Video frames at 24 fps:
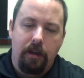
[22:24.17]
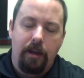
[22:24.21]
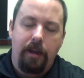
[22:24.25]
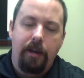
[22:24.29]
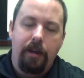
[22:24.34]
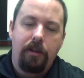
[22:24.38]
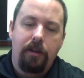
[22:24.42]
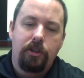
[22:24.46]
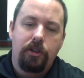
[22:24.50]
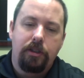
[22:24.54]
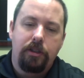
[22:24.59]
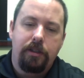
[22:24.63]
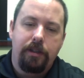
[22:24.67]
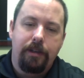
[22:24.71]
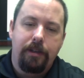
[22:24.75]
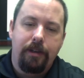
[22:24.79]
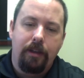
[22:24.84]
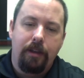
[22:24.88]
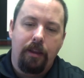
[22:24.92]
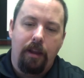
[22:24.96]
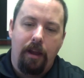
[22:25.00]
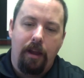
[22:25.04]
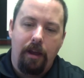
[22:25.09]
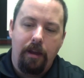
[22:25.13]
He just
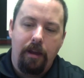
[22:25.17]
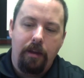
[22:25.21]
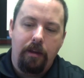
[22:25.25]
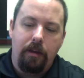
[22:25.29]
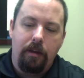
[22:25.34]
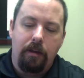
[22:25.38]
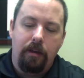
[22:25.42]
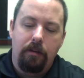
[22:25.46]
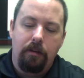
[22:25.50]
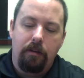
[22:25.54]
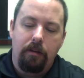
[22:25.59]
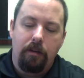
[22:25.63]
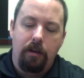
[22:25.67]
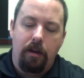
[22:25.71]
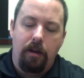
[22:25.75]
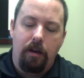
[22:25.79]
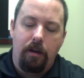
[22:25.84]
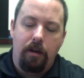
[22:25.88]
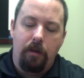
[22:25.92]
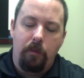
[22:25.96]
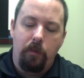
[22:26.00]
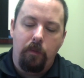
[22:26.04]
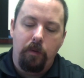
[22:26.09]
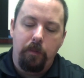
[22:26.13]
didn't like
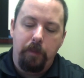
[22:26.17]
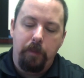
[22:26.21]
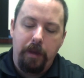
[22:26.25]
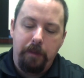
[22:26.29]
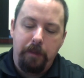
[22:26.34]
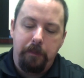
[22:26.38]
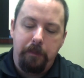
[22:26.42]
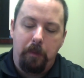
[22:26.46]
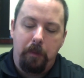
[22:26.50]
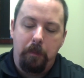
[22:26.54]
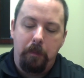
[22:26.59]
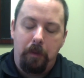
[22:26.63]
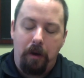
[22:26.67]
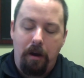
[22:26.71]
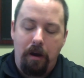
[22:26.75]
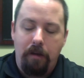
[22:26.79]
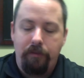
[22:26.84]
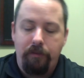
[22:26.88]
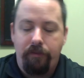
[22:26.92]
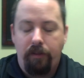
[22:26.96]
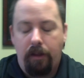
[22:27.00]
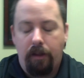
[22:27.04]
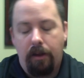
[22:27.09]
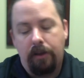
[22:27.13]
uh, when people
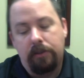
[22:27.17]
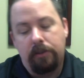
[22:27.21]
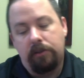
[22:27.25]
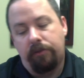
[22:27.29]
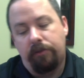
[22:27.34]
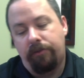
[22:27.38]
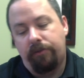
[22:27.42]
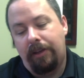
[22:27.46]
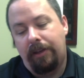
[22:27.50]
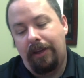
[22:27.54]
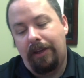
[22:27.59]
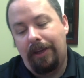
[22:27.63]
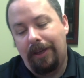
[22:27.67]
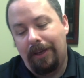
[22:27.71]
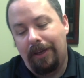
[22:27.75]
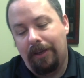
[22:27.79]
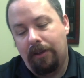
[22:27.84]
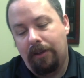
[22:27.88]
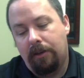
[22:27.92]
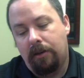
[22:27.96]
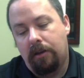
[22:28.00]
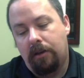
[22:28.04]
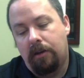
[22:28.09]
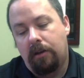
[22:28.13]
brought philosophy
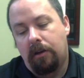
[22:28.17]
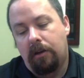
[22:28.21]
in